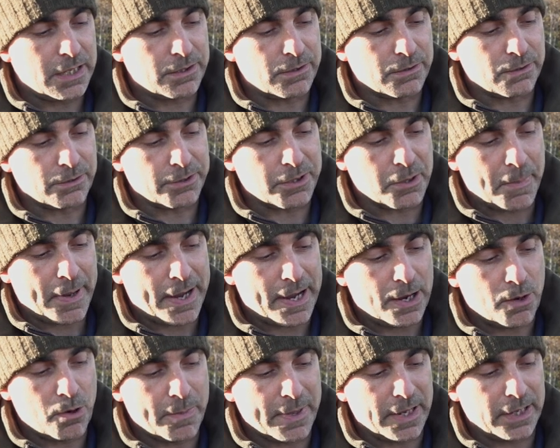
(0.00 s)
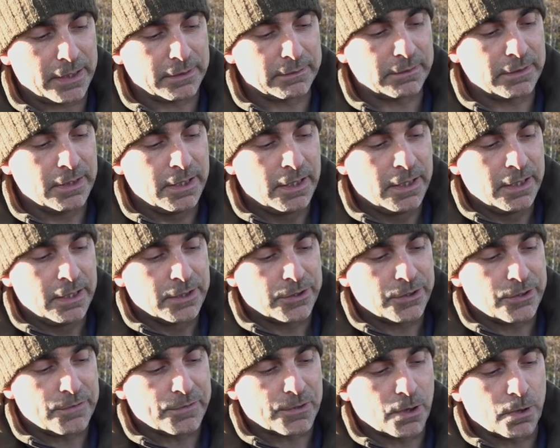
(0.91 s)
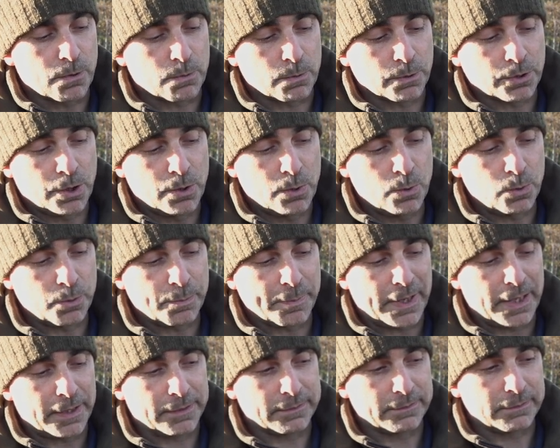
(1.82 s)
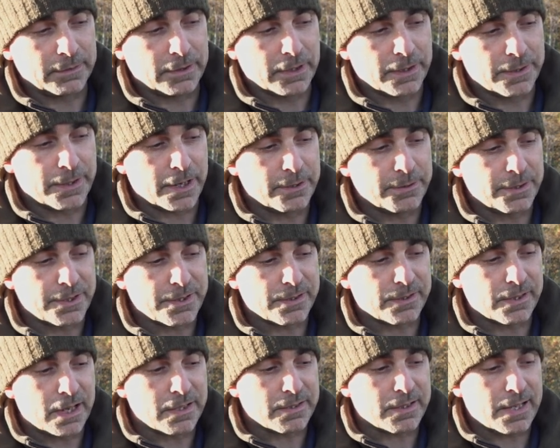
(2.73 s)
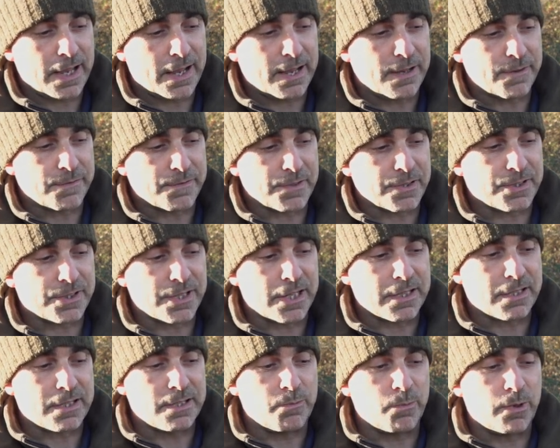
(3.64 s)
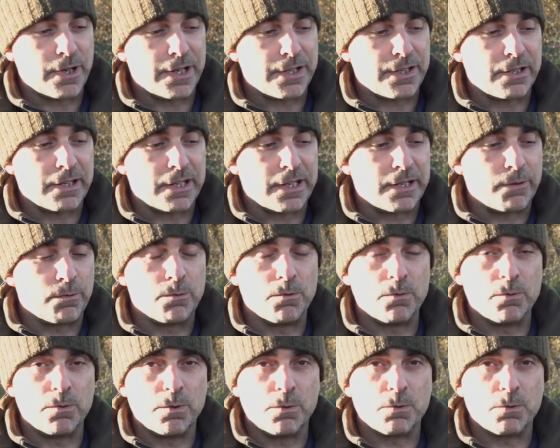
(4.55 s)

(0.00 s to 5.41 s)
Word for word: You've got your power button, you've got a record button, although this does have a setting where it will